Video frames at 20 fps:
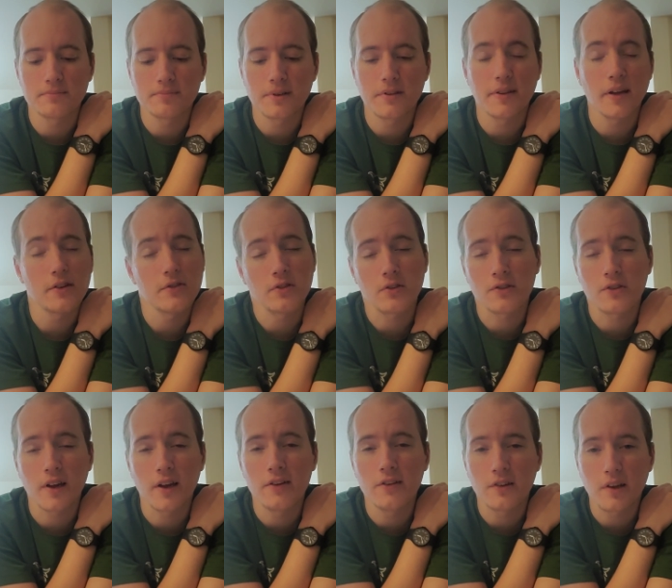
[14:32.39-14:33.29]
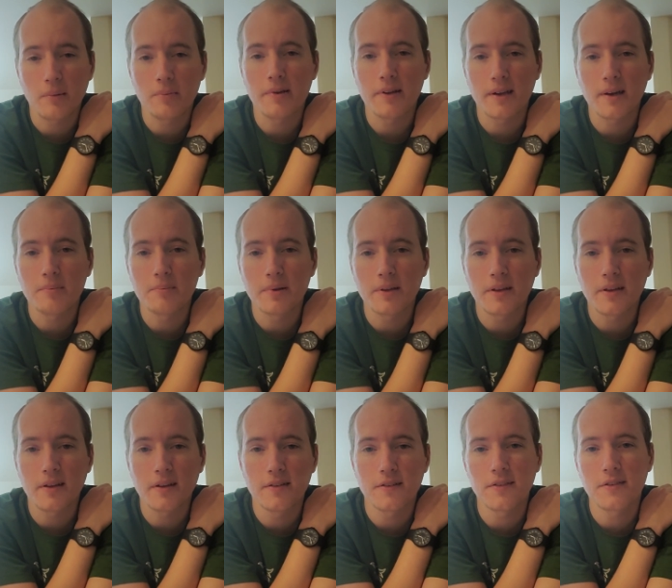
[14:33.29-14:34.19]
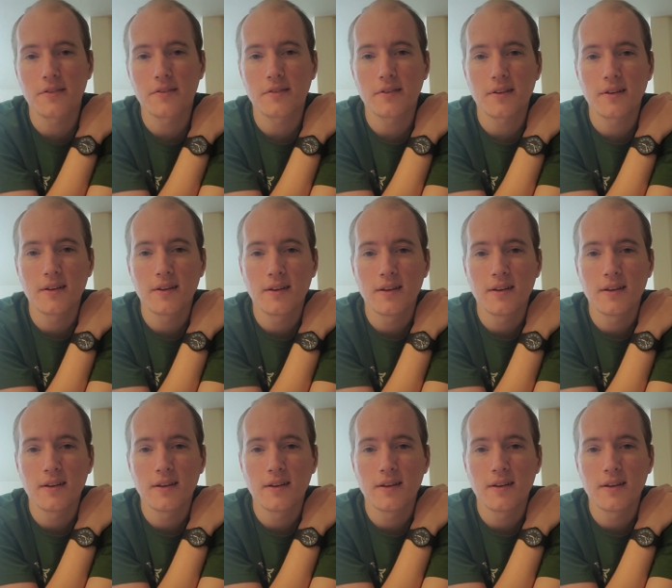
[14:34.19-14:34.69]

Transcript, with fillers: potential change coming up because